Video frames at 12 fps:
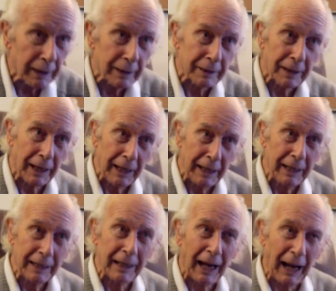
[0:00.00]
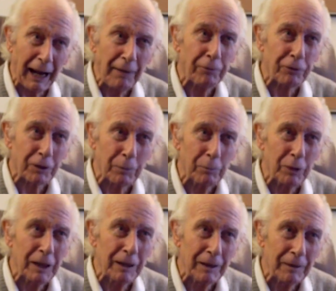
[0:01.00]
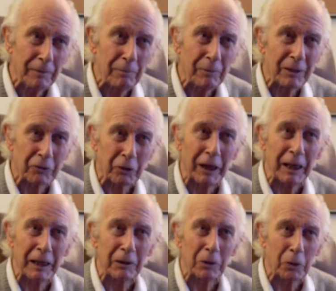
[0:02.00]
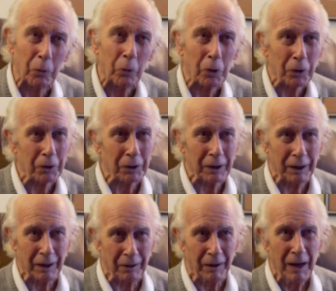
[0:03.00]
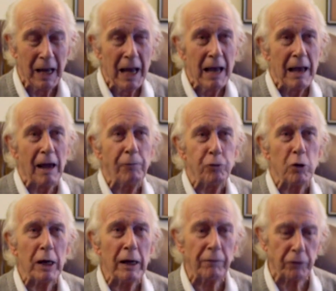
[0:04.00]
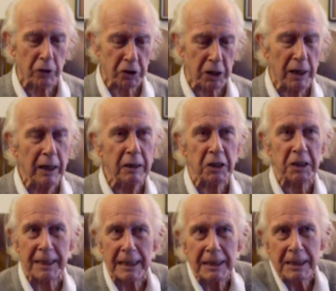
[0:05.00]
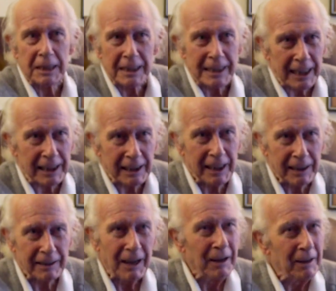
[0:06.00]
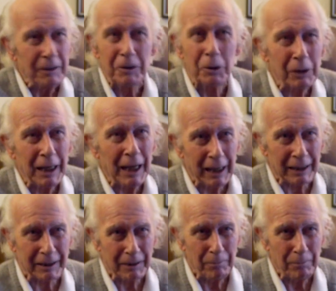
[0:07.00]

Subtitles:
and the hand have to be trained to work together. If you have the slightest tension like that, you can't.